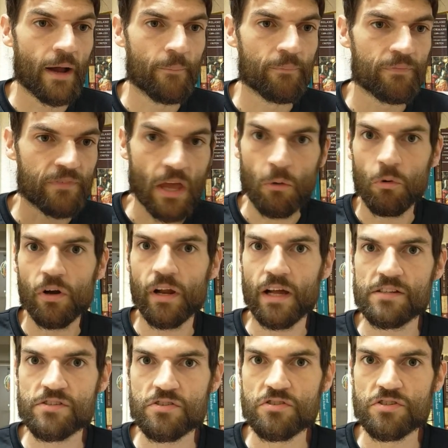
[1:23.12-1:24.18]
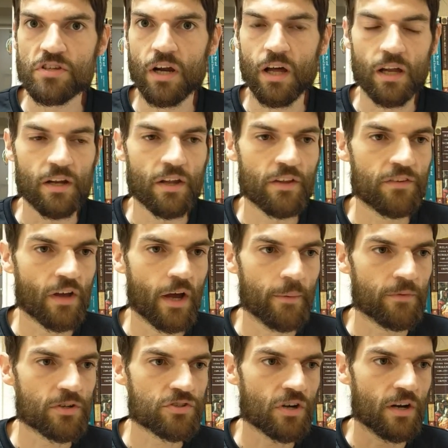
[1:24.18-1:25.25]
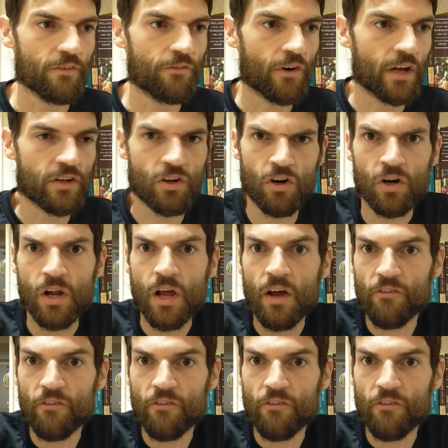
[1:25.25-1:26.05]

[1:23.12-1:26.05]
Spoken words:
they want answers a lot of the time. They're trying to find their